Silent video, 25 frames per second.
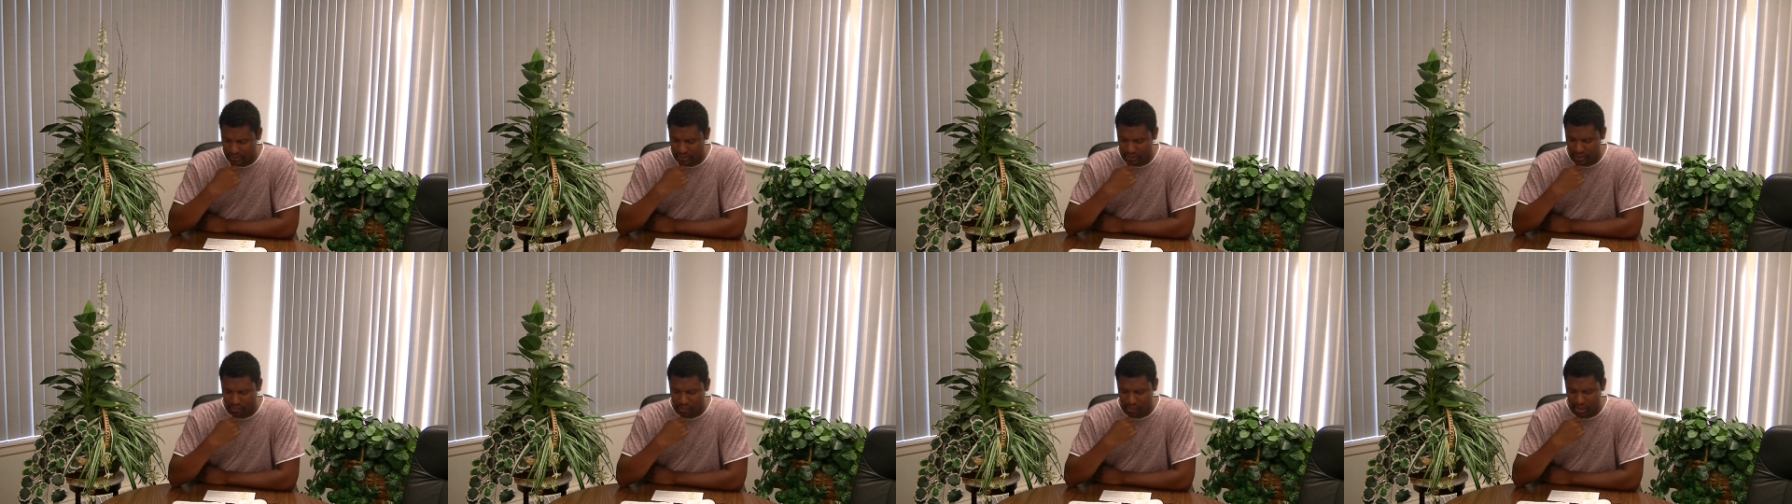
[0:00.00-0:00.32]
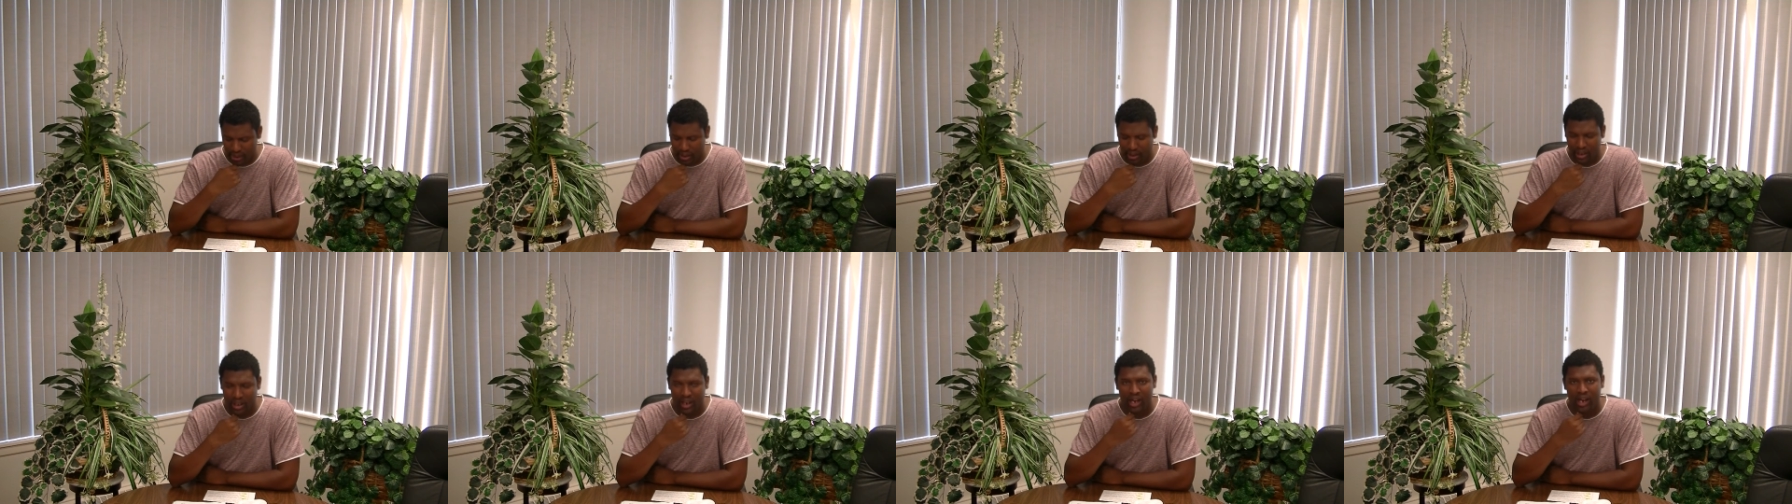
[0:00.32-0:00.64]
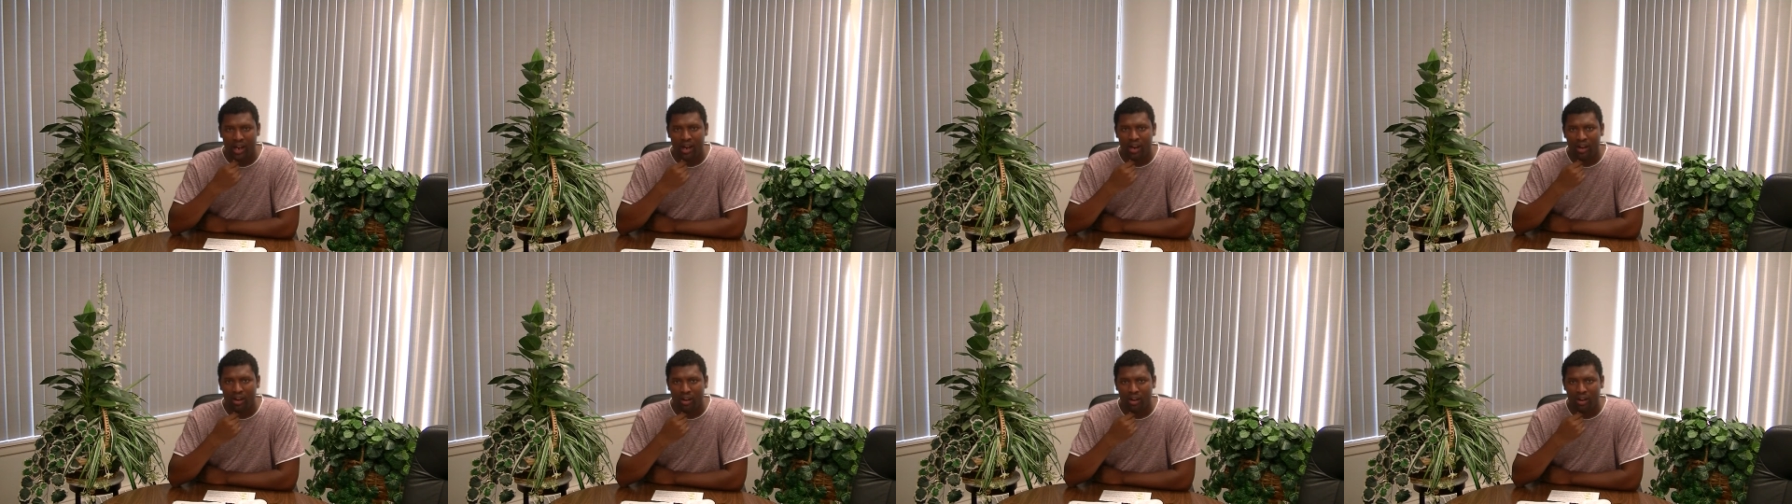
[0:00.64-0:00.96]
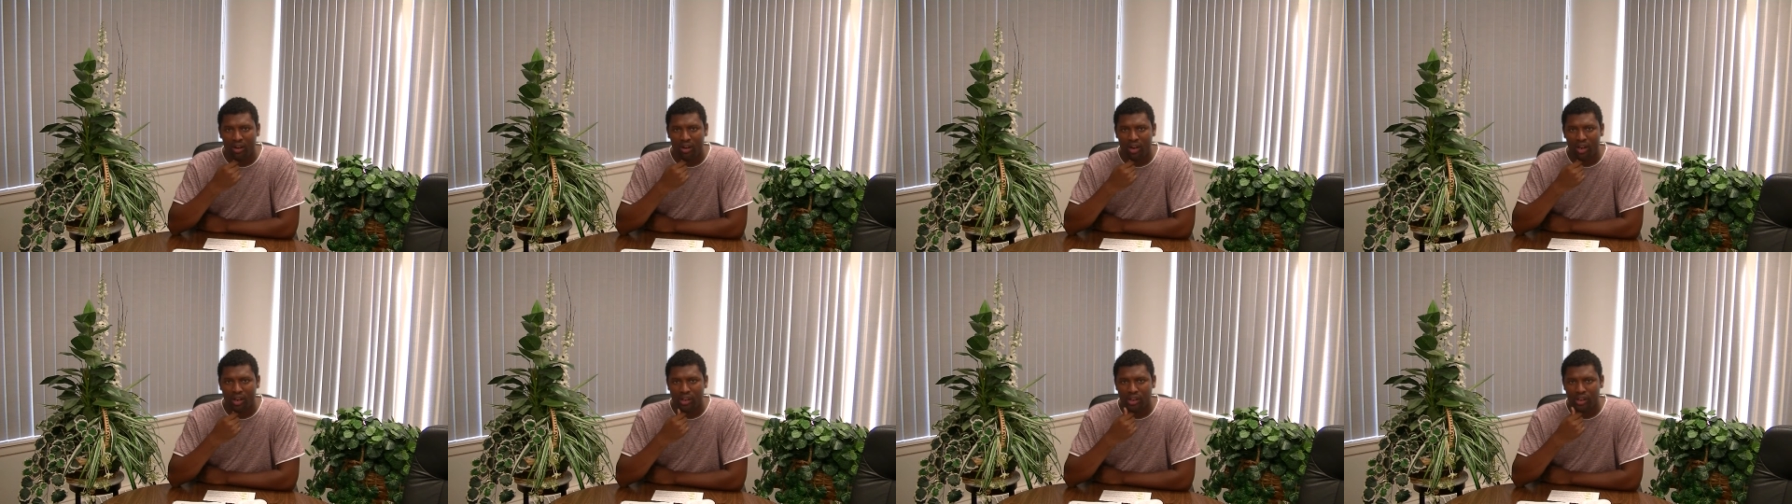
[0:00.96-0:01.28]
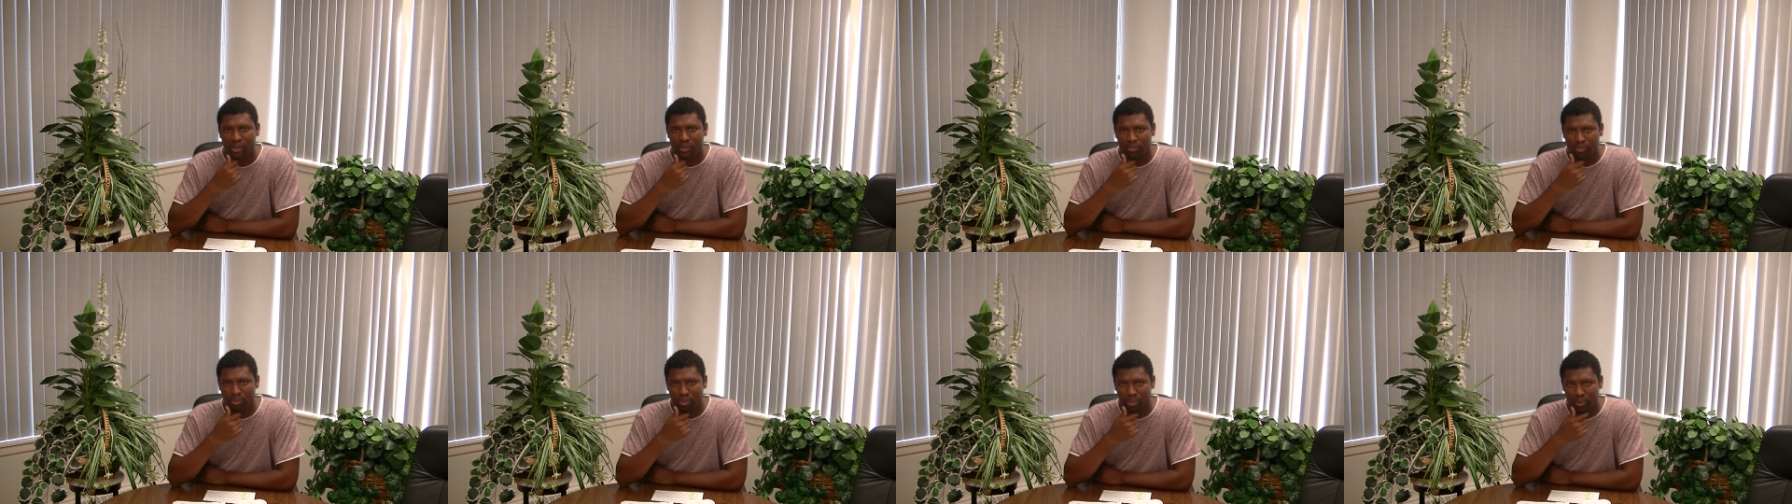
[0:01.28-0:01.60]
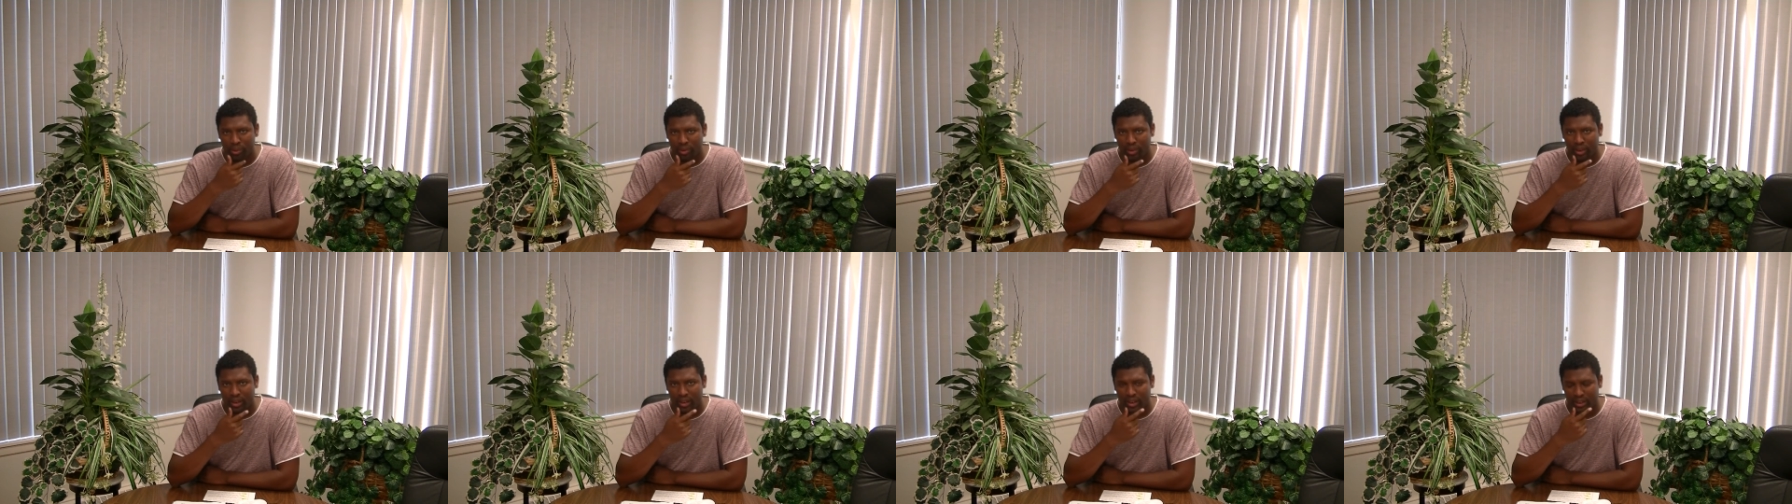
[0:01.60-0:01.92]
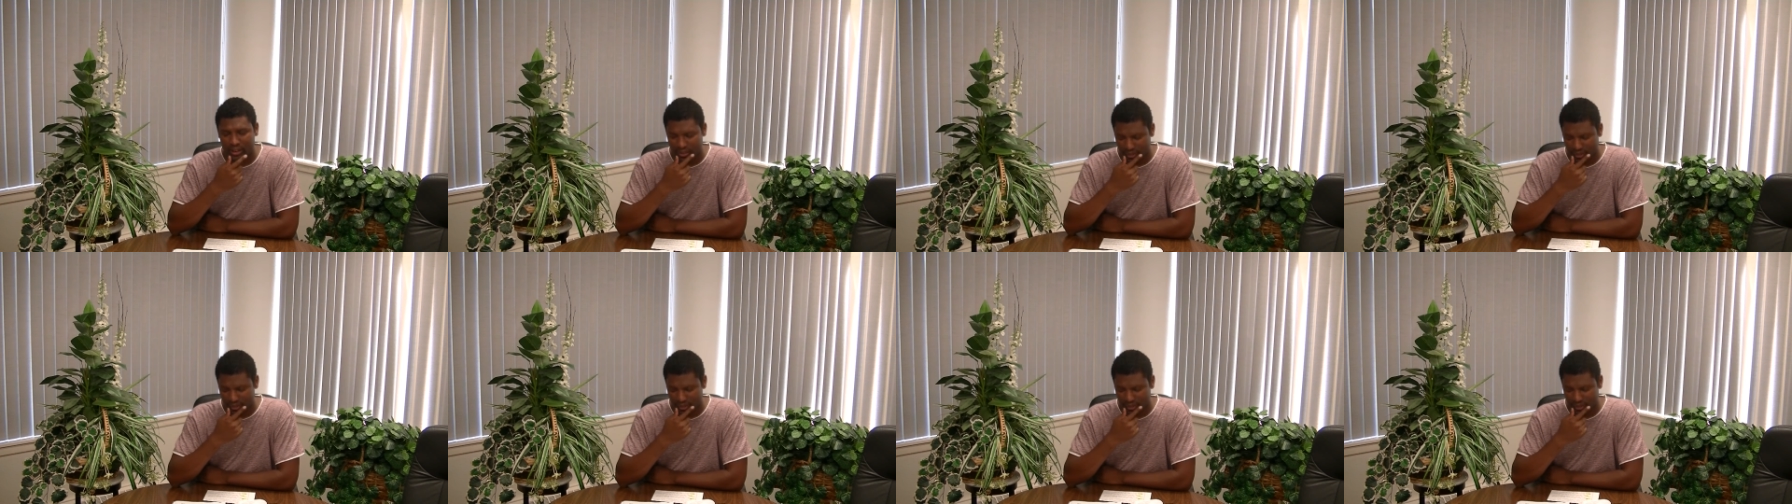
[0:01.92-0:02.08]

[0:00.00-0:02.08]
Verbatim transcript: no matter how hard you pray,